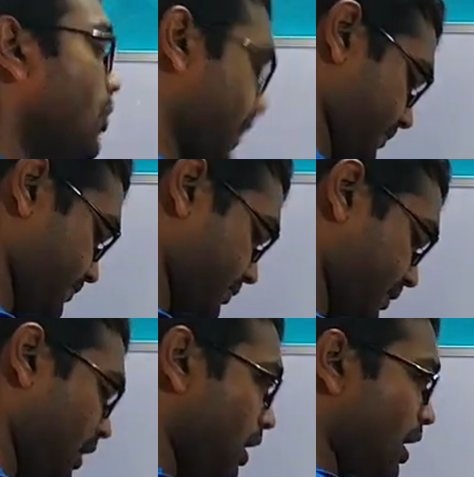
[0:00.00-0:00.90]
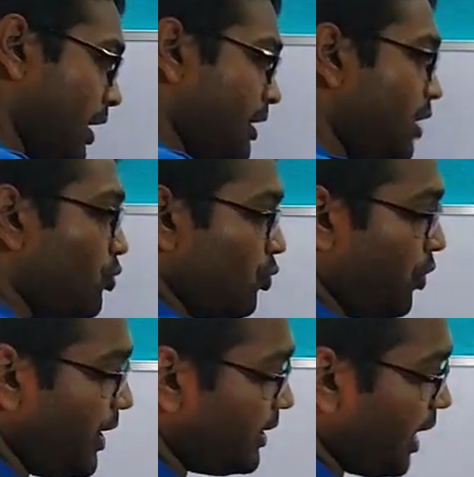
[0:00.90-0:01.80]
Okay. Now,
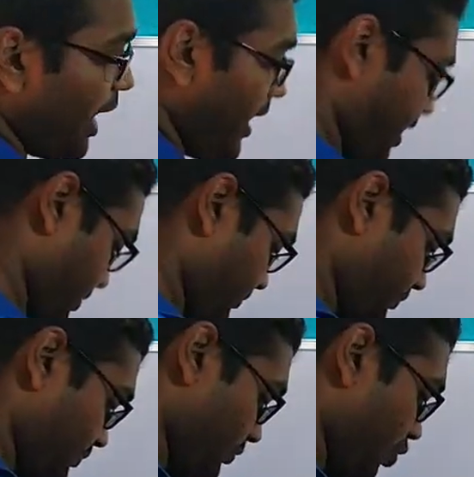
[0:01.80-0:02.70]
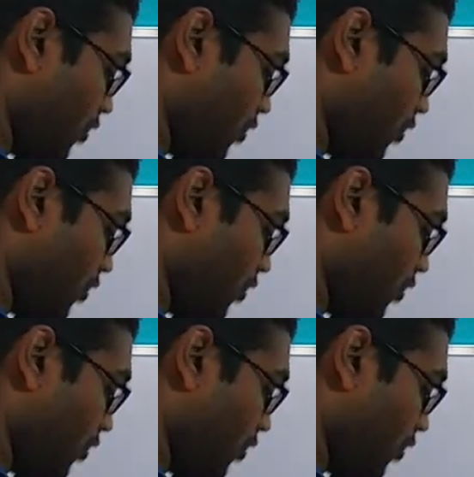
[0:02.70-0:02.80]
when I am